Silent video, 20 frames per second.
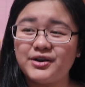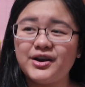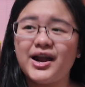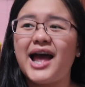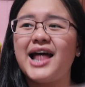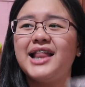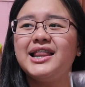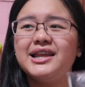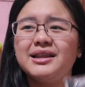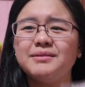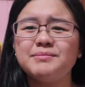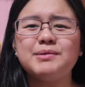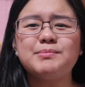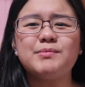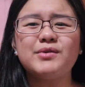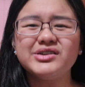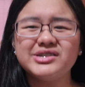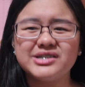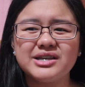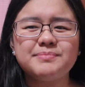a little bit
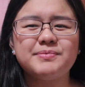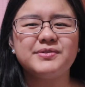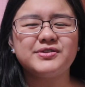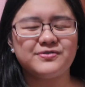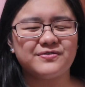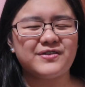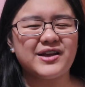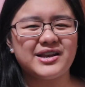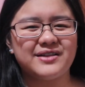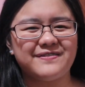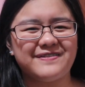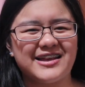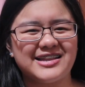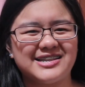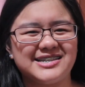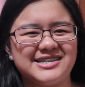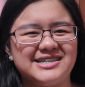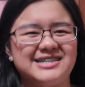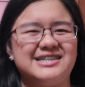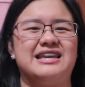more deeper to Final
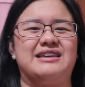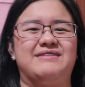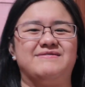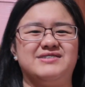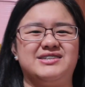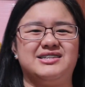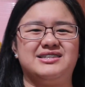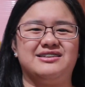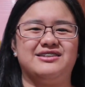Fantasy games,